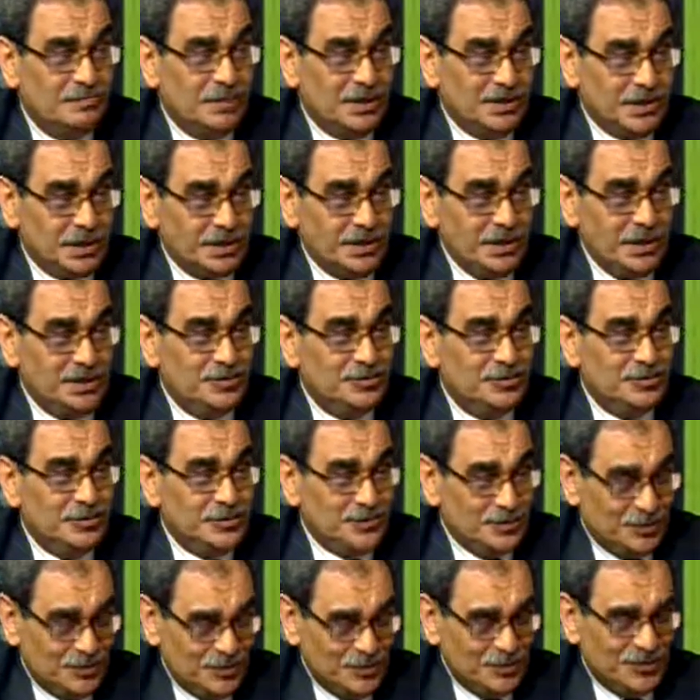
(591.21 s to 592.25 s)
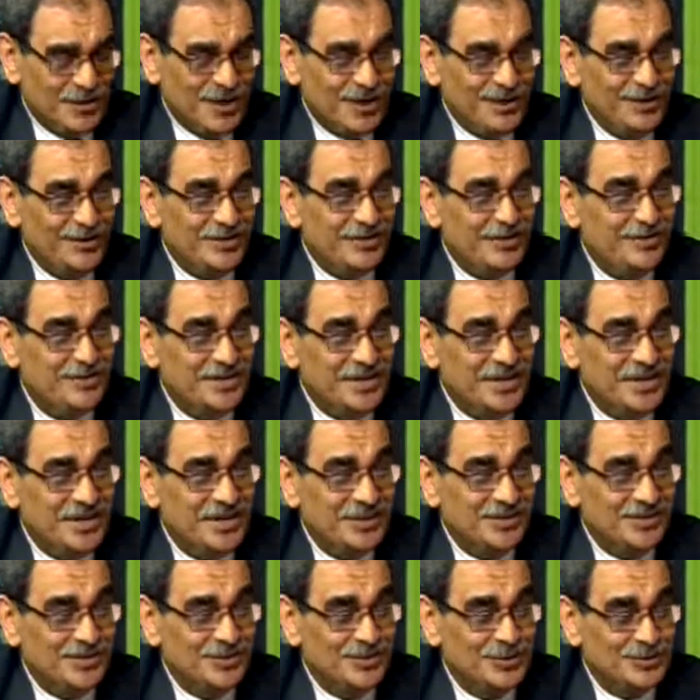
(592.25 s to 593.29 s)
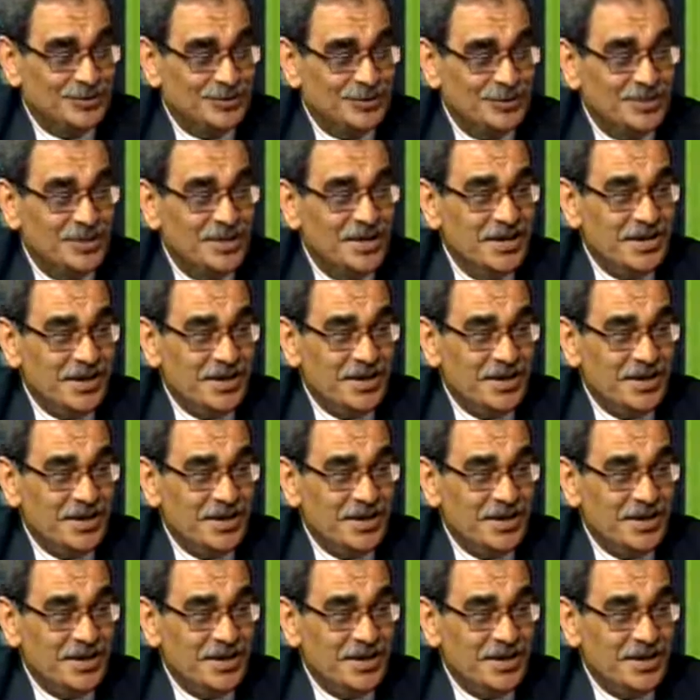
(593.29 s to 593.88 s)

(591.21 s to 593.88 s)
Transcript: But I need to tell you over here also,